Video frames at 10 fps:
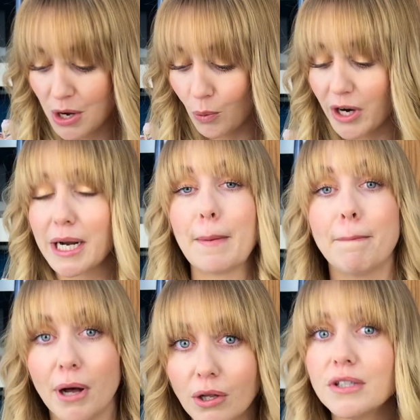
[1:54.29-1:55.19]
We're gonna
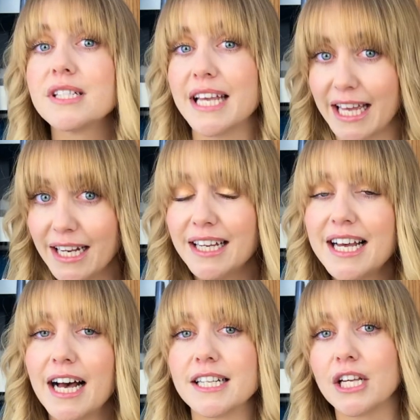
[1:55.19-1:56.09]
pulse it
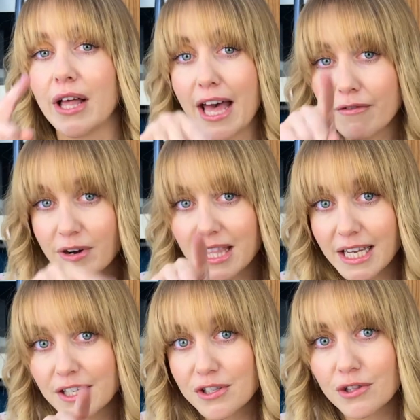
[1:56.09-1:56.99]
until
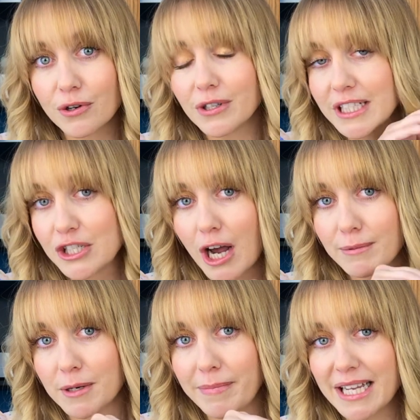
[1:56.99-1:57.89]
everything is thoroughly
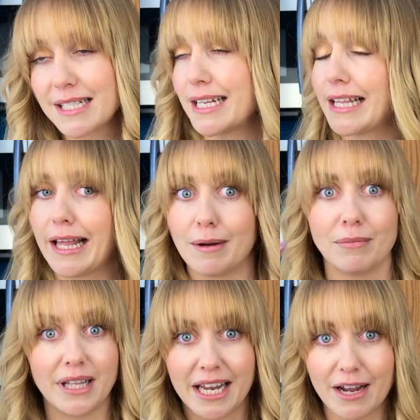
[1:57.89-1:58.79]
chopped and mixed, and then
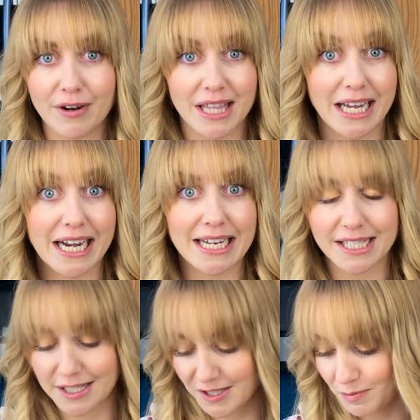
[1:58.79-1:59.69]
blend everything
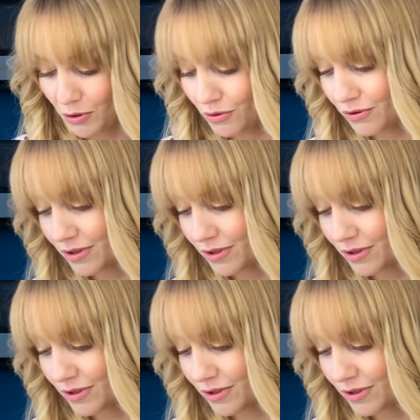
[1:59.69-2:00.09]
nice and smooth.